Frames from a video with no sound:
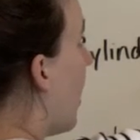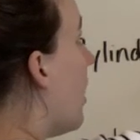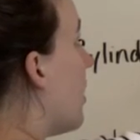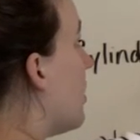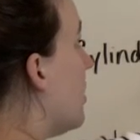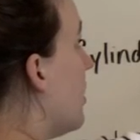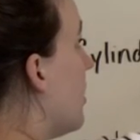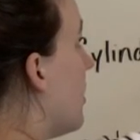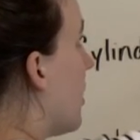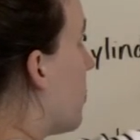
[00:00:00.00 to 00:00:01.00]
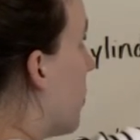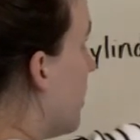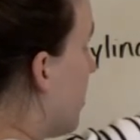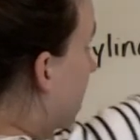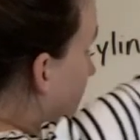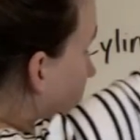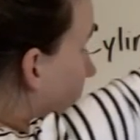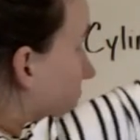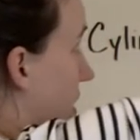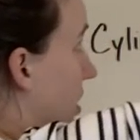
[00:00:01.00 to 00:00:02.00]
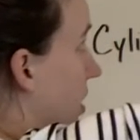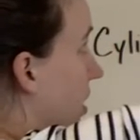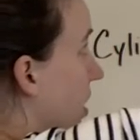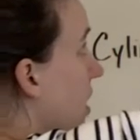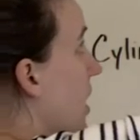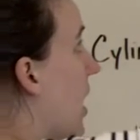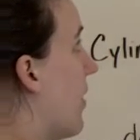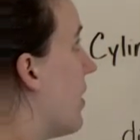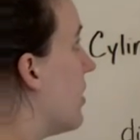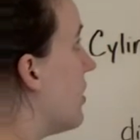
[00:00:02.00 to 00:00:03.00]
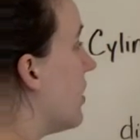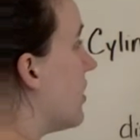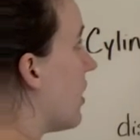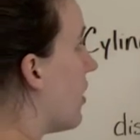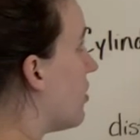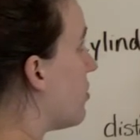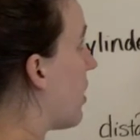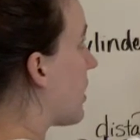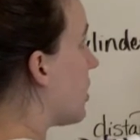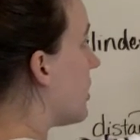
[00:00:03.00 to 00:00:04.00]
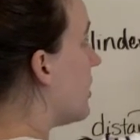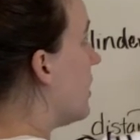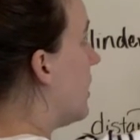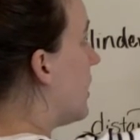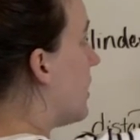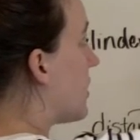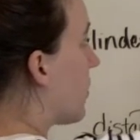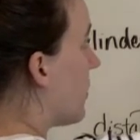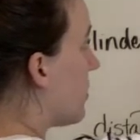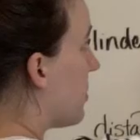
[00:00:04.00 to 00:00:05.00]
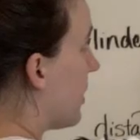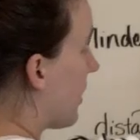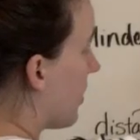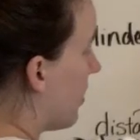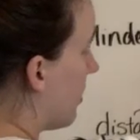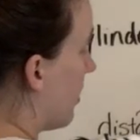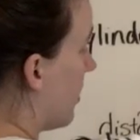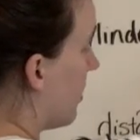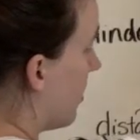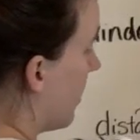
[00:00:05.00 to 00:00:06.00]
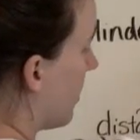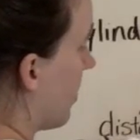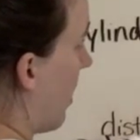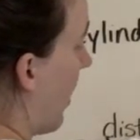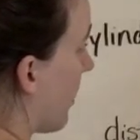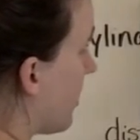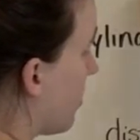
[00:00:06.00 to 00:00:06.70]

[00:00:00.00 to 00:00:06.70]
L in one direction, and then in the other direction, it's going to be like in the x